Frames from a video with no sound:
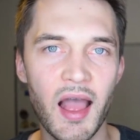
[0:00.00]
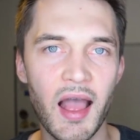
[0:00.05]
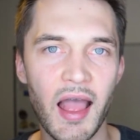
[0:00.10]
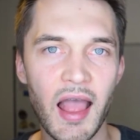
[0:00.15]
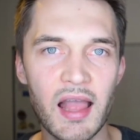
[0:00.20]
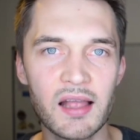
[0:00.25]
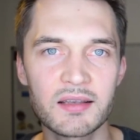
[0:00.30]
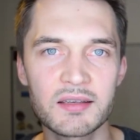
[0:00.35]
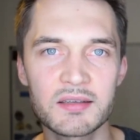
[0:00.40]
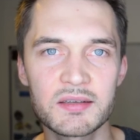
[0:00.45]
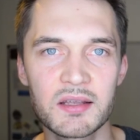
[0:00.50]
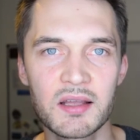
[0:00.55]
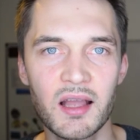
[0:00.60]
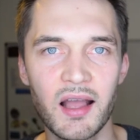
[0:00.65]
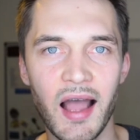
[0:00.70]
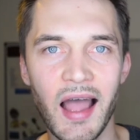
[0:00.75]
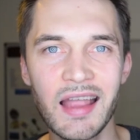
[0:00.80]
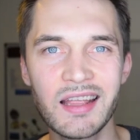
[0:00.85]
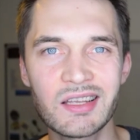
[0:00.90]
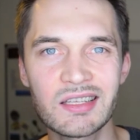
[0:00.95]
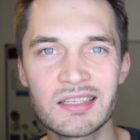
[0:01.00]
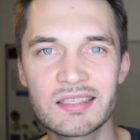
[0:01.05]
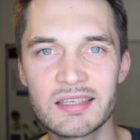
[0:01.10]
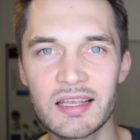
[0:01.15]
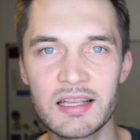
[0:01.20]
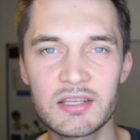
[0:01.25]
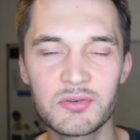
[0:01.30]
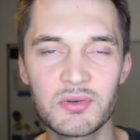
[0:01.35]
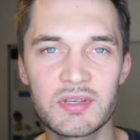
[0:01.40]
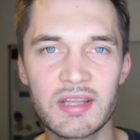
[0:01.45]
And I can
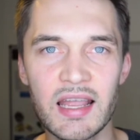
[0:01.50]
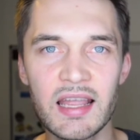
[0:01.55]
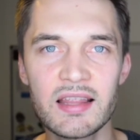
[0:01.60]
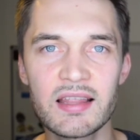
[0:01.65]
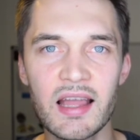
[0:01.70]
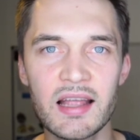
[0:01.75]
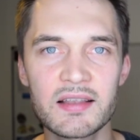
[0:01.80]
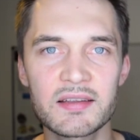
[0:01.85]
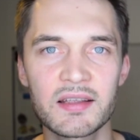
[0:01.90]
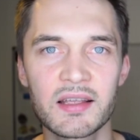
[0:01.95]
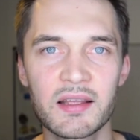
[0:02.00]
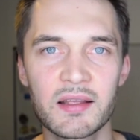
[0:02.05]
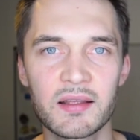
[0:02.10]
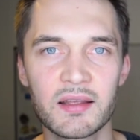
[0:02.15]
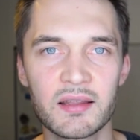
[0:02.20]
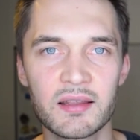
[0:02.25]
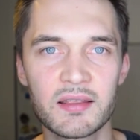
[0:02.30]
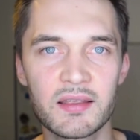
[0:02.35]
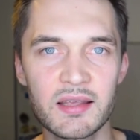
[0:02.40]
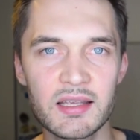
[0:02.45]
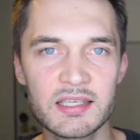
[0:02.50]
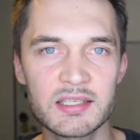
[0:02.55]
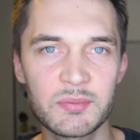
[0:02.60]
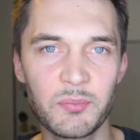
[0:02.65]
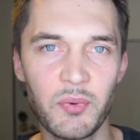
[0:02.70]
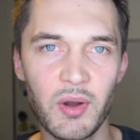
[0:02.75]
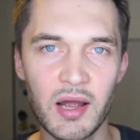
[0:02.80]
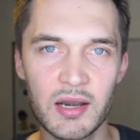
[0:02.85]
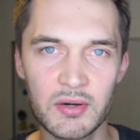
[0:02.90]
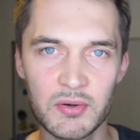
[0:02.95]
say today that this
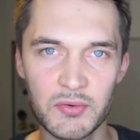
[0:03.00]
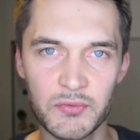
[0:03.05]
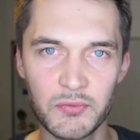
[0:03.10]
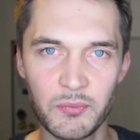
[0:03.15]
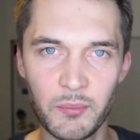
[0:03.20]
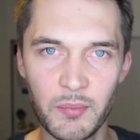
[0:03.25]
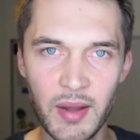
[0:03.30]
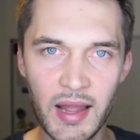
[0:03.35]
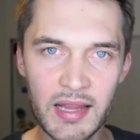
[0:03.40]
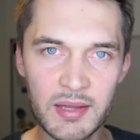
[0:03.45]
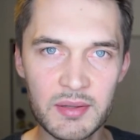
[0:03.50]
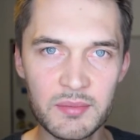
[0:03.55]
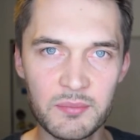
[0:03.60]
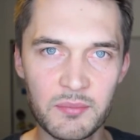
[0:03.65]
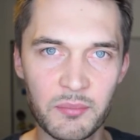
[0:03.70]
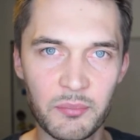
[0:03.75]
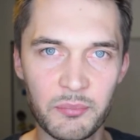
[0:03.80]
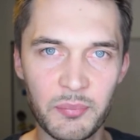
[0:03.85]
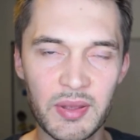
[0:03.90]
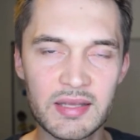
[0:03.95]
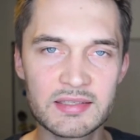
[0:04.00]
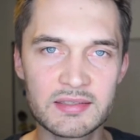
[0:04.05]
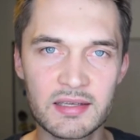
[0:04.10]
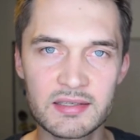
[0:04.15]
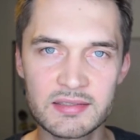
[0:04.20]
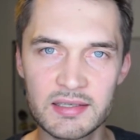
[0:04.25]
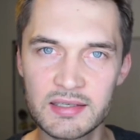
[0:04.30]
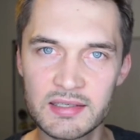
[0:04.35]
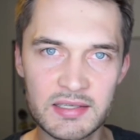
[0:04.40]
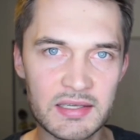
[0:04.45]
part of my
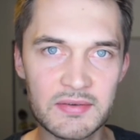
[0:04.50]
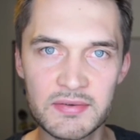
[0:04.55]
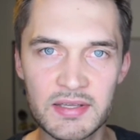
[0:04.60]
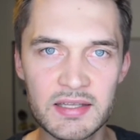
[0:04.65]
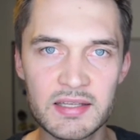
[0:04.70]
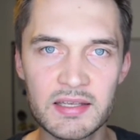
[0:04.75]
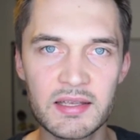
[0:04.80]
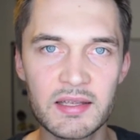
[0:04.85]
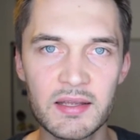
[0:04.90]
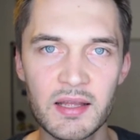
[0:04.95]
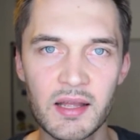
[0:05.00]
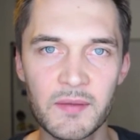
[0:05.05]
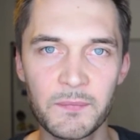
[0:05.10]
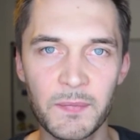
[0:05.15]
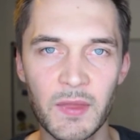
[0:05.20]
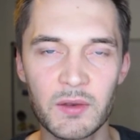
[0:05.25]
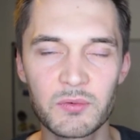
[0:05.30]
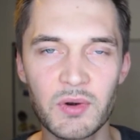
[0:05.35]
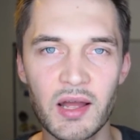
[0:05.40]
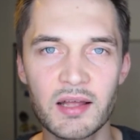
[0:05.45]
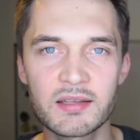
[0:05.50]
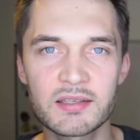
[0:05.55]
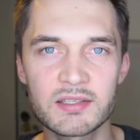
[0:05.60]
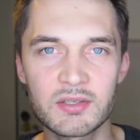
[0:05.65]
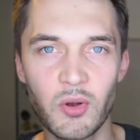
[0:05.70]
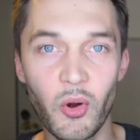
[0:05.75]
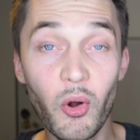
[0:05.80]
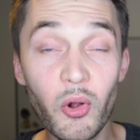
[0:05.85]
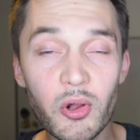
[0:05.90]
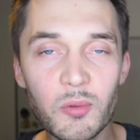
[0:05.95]
business activity runs
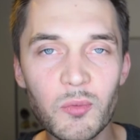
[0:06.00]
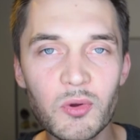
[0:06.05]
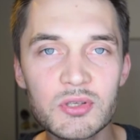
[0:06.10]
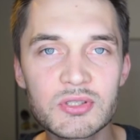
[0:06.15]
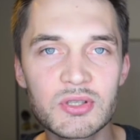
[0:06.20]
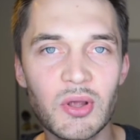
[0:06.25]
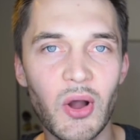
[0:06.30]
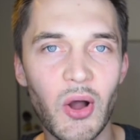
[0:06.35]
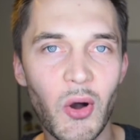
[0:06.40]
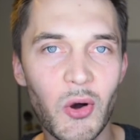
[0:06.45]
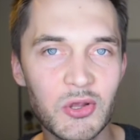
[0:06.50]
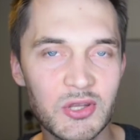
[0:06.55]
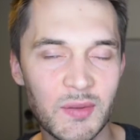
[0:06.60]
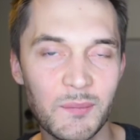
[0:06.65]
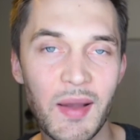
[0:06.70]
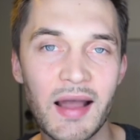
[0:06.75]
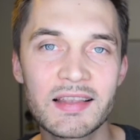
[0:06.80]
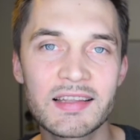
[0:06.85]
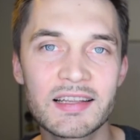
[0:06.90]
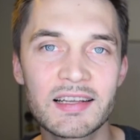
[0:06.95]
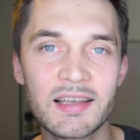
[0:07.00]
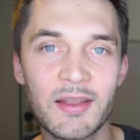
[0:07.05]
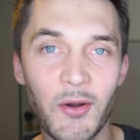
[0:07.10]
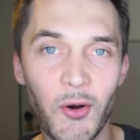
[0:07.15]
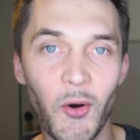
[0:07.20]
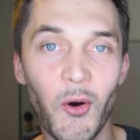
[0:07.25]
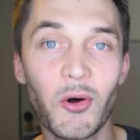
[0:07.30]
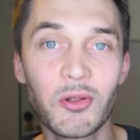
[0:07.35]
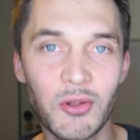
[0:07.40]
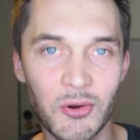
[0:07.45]
almost automatically
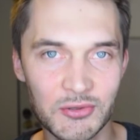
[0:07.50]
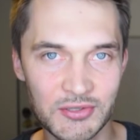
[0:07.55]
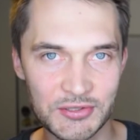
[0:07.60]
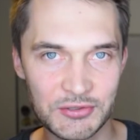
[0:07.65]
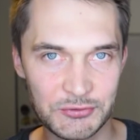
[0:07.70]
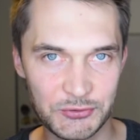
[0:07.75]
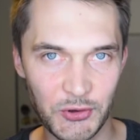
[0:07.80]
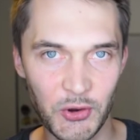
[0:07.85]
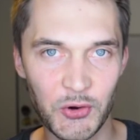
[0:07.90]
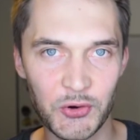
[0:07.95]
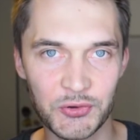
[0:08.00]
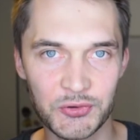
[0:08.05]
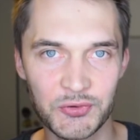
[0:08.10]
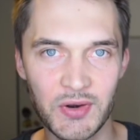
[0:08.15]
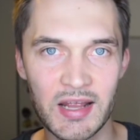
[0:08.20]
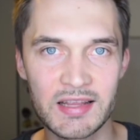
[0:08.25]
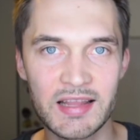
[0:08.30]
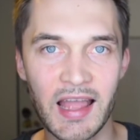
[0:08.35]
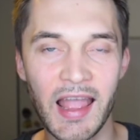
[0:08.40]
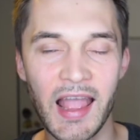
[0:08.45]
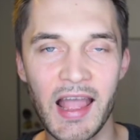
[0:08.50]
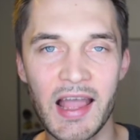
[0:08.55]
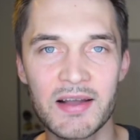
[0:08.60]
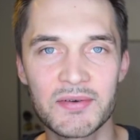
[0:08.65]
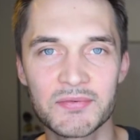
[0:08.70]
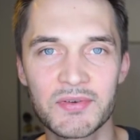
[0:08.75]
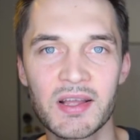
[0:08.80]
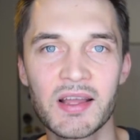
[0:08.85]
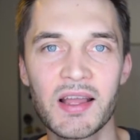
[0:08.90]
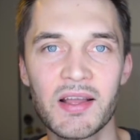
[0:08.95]
all on its own, right? I
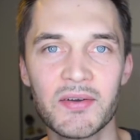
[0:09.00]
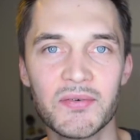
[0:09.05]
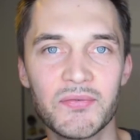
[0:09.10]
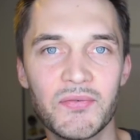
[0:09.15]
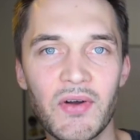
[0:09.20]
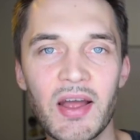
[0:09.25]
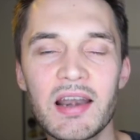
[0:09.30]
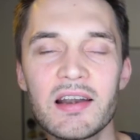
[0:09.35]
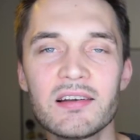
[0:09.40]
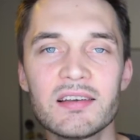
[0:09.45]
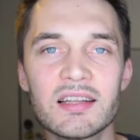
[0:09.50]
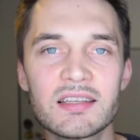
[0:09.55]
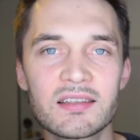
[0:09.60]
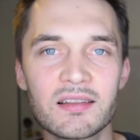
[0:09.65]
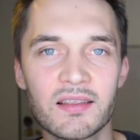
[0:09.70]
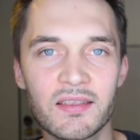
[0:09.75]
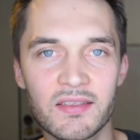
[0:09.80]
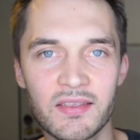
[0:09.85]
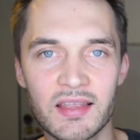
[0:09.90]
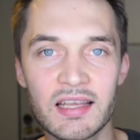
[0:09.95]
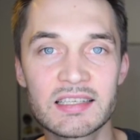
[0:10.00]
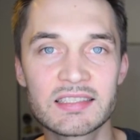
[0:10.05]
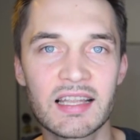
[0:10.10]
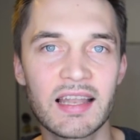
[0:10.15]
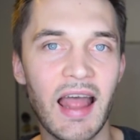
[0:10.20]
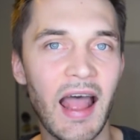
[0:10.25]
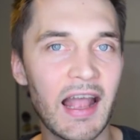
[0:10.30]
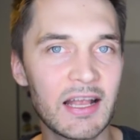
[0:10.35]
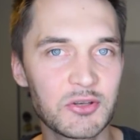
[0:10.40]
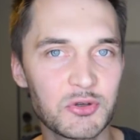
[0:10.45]
have very little things
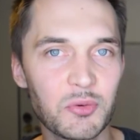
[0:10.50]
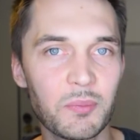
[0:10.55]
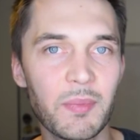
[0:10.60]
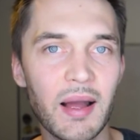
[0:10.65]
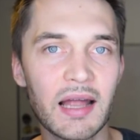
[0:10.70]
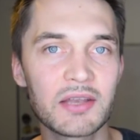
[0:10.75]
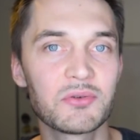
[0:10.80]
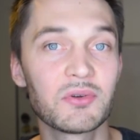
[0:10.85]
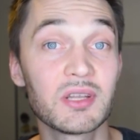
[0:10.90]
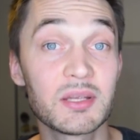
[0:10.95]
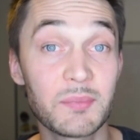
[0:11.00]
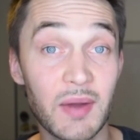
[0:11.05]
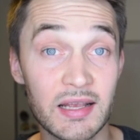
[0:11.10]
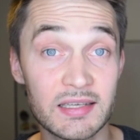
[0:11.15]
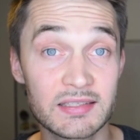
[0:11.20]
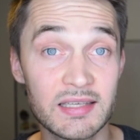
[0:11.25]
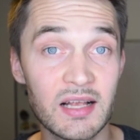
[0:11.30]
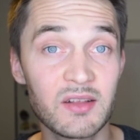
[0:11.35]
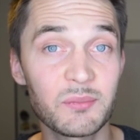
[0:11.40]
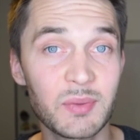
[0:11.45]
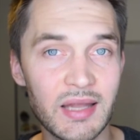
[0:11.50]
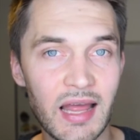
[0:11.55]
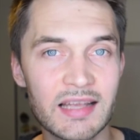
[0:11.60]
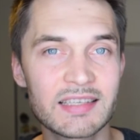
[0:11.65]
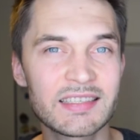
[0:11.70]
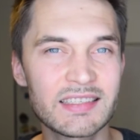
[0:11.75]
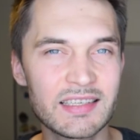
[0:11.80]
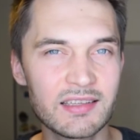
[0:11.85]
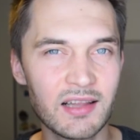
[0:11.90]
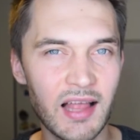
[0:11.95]
that I do manually myself, but I
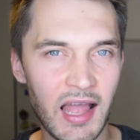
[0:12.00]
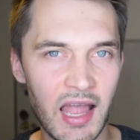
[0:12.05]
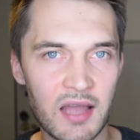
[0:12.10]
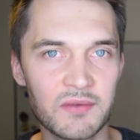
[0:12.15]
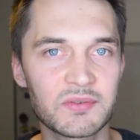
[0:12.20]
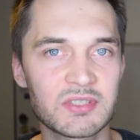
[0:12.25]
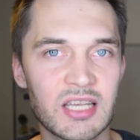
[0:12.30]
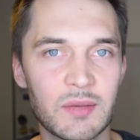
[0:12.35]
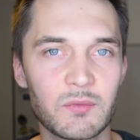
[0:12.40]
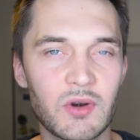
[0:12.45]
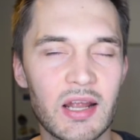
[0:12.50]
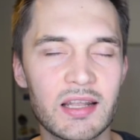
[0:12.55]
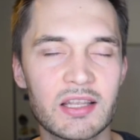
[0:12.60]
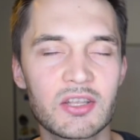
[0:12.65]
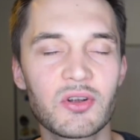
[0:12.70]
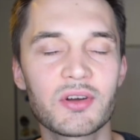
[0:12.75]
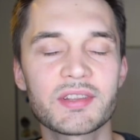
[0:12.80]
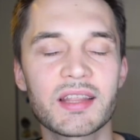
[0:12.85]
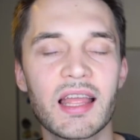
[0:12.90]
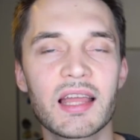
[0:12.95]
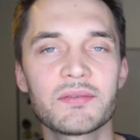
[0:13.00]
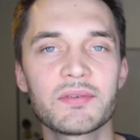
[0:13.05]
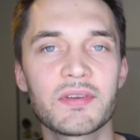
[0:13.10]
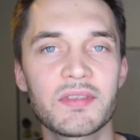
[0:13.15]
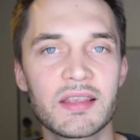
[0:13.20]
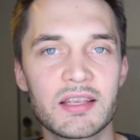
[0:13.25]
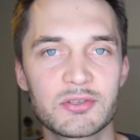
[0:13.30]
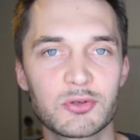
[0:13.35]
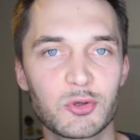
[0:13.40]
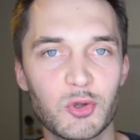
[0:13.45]
still have some, right? Not
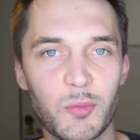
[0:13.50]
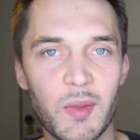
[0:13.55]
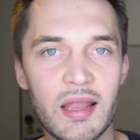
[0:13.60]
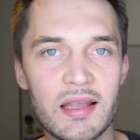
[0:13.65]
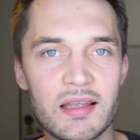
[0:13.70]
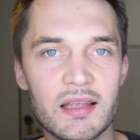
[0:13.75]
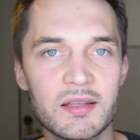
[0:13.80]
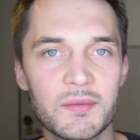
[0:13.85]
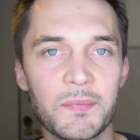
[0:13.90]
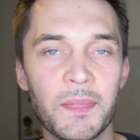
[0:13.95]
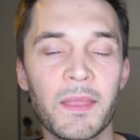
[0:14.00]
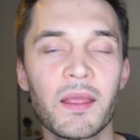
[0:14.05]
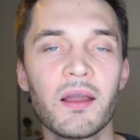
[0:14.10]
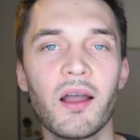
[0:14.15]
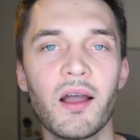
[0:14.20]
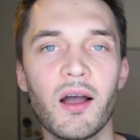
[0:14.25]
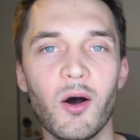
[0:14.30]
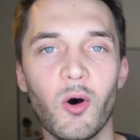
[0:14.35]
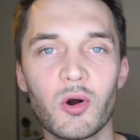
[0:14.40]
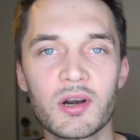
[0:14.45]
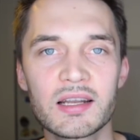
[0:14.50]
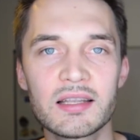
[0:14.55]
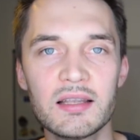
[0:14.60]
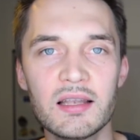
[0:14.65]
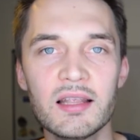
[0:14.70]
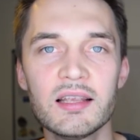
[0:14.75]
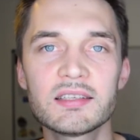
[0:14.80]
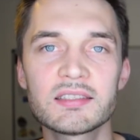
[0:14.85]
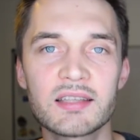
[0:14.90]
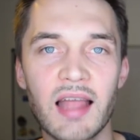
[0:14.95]
everything's automated, or at
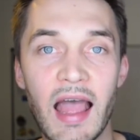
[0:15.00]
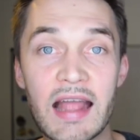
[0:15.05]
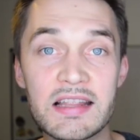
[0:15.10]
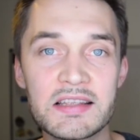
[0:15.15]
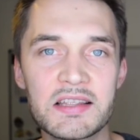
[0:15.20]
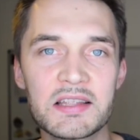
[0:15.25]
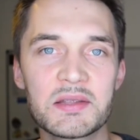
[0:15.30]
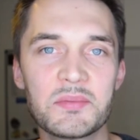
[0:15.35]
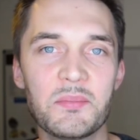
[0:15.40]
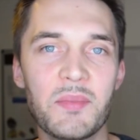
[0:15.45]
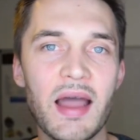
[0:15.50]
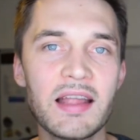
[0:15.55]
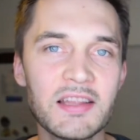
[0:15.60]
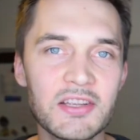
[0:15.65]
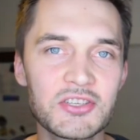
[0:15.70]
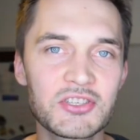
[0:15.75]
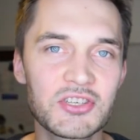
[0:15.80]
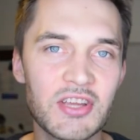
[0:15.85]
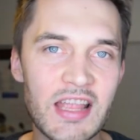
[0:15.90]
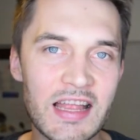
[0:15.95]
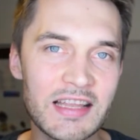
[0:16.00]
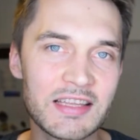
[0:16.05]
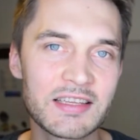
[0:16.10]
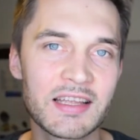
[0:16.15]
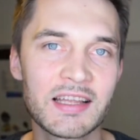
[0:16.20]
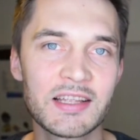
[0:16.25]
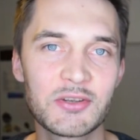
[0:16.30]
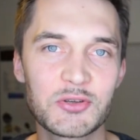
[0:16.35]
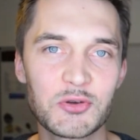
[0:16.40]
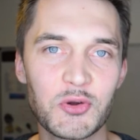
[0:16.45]
least I didn't manage yet
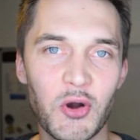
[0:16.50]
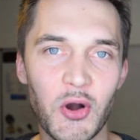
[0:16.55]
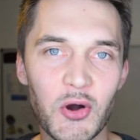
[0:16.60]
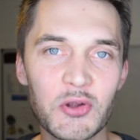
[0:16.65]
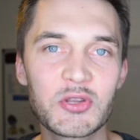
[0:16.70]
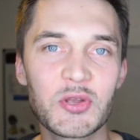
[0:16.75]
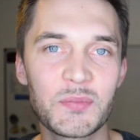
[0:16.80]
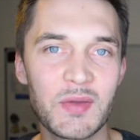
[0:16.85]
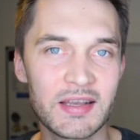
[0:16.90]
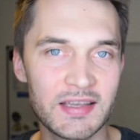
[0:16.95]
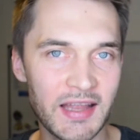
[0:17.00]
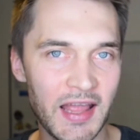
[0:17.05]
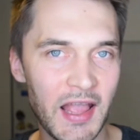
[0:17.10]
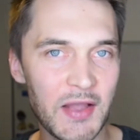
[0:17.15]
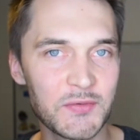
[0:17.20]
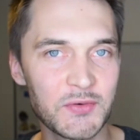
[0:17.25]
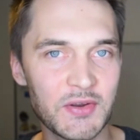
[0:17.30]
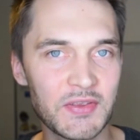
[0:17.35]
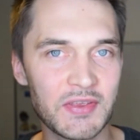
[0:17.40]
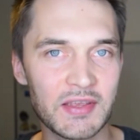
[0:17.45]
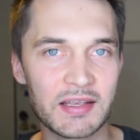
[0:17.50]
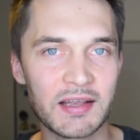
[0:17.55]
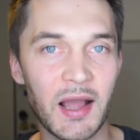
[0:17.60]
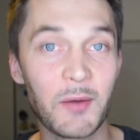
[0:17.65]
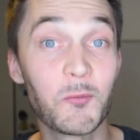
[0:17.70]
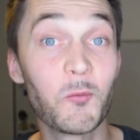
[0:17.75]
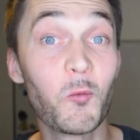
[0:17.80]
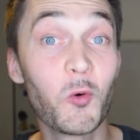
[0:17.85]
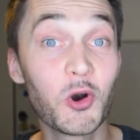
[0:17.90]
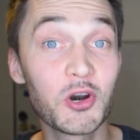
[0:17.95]
to automate everything.
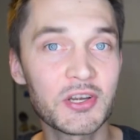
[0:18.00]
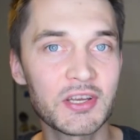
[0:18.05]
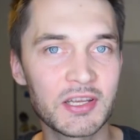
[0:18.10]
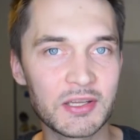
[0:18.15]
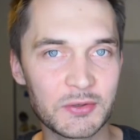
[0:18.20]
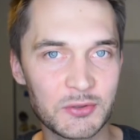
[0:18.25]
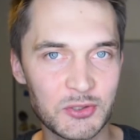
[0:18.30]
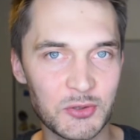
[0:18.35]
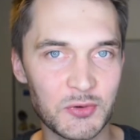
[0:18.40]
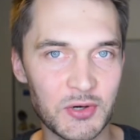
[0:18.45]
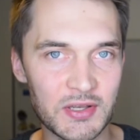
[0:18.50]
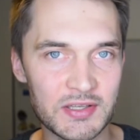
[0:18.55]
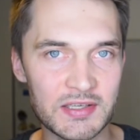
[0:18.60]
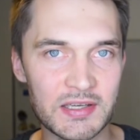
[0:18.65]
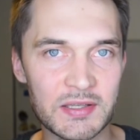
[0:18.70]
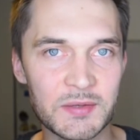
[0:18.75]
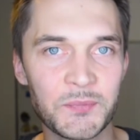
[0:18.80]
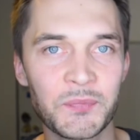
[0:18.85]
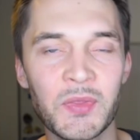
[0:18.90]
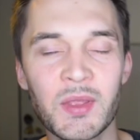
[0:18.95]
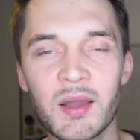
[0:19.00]
I'm working towards it.